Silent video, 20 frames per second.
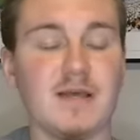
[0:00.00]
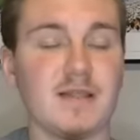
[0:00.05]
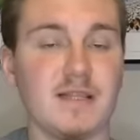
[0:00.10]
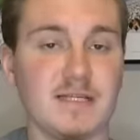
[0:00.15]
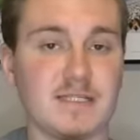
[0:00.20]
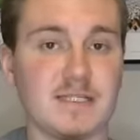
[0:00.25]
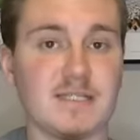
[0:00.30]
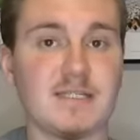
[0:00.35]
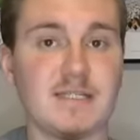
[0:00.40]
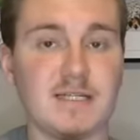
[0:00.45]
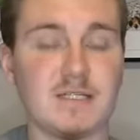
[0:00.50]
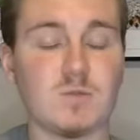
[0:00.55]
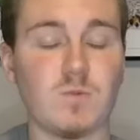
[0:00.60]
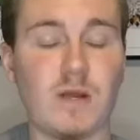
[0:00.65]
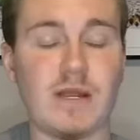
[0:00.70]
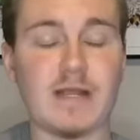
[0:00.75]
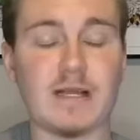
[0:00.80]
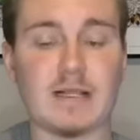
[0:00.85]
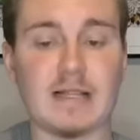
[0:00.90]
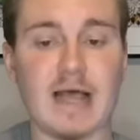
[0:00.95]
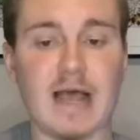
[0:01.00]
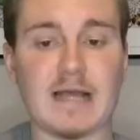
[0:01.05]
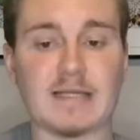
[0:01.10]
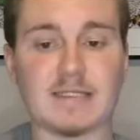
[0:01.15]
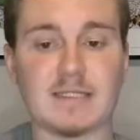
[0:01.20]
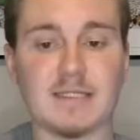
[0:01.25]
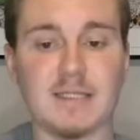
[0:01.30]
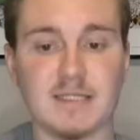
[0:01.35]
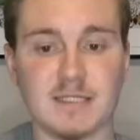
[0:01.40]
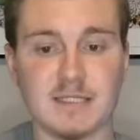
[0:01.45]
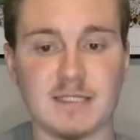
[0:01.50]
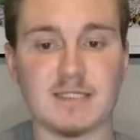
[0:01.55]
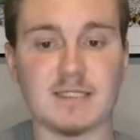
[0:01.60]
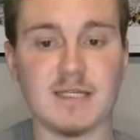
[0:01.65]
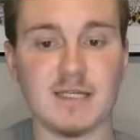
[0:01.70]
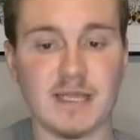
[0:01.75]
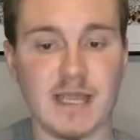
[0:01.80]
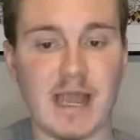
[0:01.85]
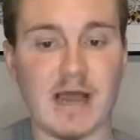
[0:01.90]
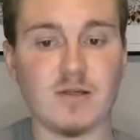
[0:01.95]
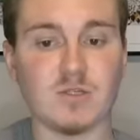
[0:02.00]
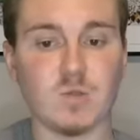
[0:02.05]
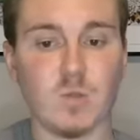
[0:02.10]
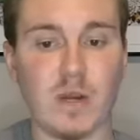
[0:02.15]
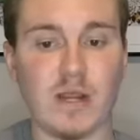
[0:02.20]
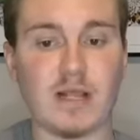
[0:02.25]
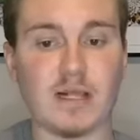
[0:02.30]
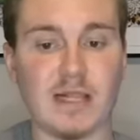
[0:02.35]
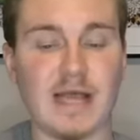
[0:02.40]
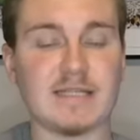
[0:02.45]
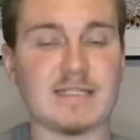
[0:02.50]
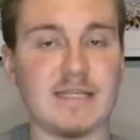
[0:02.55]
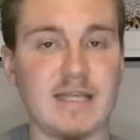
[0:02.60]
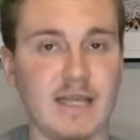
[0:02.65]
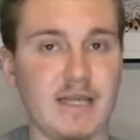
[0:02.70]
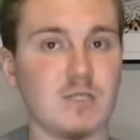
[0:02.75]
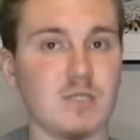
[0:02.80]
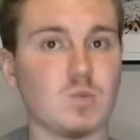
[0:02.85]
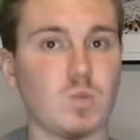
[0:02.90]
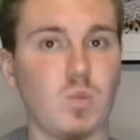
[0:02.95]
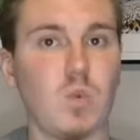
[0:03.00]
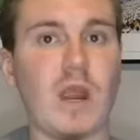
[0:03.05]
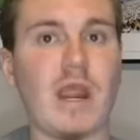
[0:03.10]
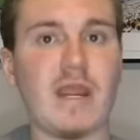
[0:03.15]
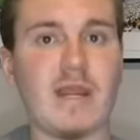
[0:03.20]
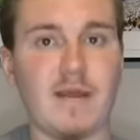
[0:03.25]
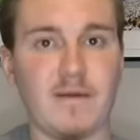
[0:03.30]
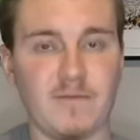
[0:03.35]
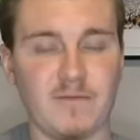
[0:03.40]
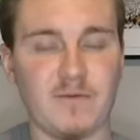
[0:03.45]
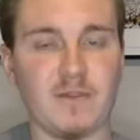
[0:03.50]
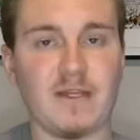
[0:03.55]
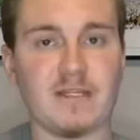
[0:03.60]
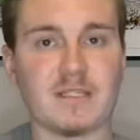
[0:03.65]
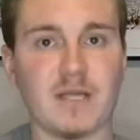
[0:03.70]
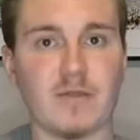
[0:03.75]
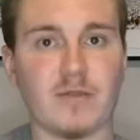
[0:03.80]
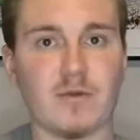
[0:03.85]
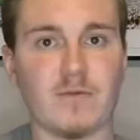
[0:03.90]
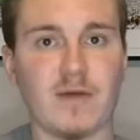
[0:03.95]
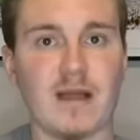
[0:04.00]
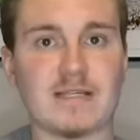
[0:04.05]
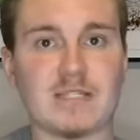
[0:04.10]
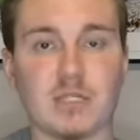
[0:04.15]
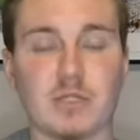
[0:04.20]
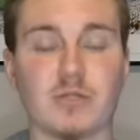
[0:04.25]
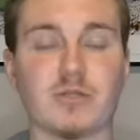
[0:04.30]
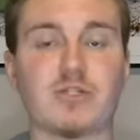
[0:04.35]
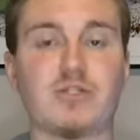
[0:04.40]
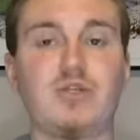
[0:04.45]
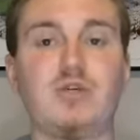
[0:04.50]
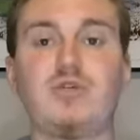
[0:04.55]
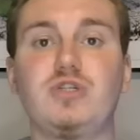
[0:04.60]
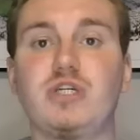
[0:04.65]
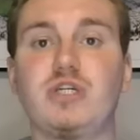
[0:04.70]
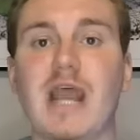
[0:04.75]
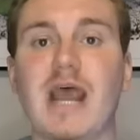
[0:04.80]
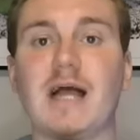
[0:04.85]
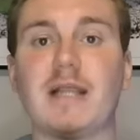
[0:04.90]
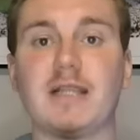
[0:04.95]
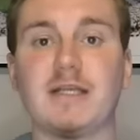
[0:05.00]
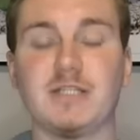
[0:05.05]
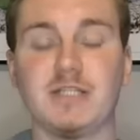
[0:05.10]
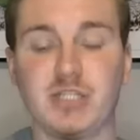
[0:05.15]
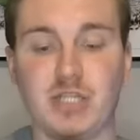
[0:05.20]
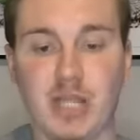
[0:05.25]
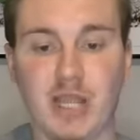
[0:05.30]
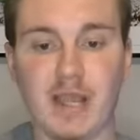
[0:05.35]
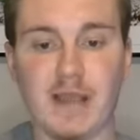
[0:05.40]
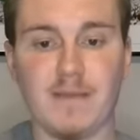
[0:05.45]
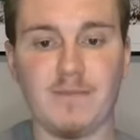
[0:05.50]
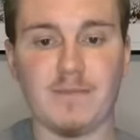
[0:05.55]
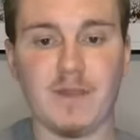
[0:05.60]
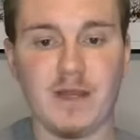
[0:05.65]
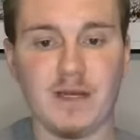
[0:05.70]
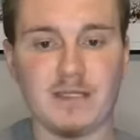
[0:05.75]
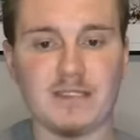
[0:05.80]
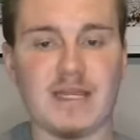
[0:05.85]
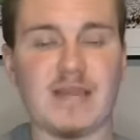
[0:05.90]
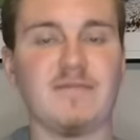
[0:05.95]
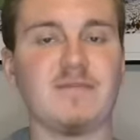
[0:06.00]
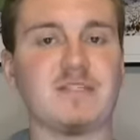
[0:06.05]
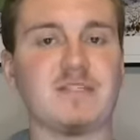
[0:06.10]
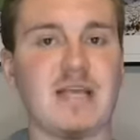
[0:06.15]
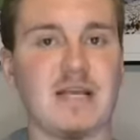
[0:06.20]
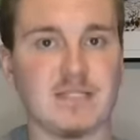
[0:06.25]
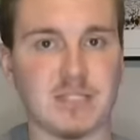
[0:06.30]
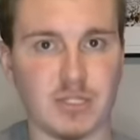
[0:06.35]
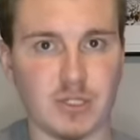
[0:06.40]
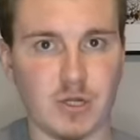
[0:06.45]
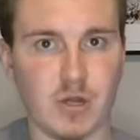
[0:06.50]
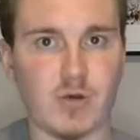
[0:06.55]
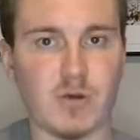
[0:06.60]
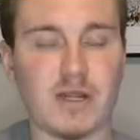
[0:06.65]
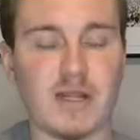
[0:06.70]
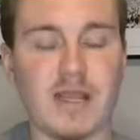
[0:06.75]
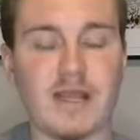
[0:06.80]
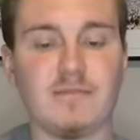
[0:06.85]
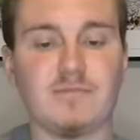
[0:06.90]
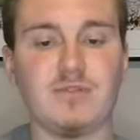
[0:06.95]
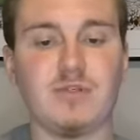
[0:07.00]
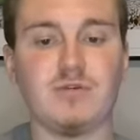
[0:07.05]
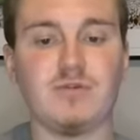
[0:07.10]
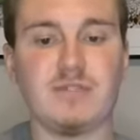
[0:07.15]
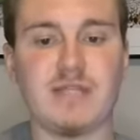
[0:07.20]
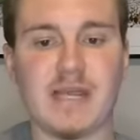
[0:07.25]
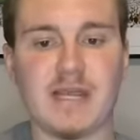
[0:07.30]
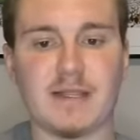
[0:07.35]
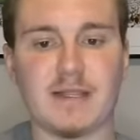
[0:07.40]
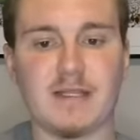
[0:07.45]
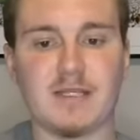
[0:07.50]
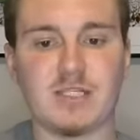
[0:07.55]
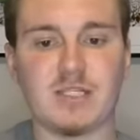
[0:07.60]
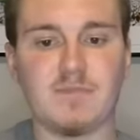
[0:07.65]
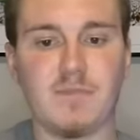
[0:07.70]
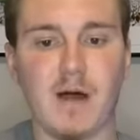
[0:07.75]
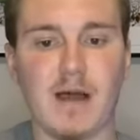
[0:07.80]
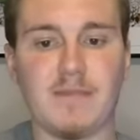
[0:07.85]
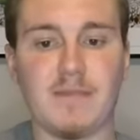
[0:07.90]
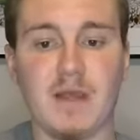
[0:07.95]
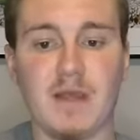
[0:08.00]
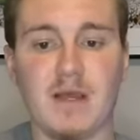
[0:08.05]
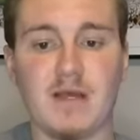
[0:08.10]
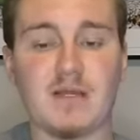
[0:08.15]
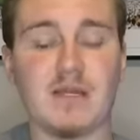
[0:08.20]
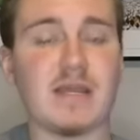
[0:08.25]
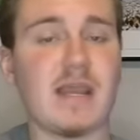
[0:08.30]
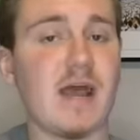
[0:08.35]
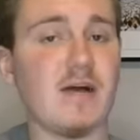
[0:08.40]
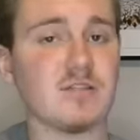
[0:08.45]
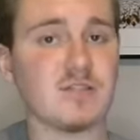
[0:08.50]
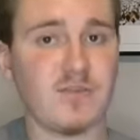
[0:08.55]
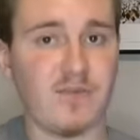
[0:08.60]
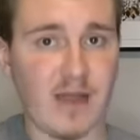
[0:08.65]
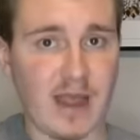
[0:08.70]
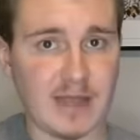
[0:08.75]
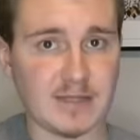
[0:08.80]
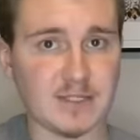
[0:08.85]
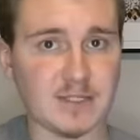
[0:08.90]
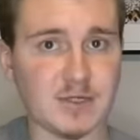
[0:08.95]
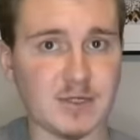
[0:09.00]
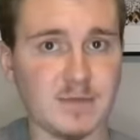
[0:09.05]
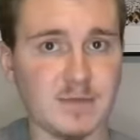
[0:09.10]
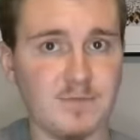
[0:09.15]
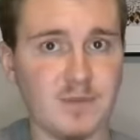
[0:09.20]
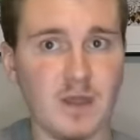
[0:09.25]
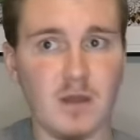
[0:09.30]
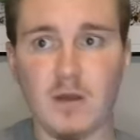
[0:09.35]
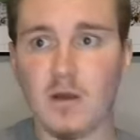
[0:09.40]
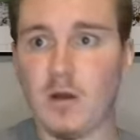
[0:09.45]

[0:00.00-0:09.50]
This is his weight class. This is Nagao's weight class. He is waiting for these other wrestlers to challenge him. Davis has to go to him to take this spot. Nagao's faster.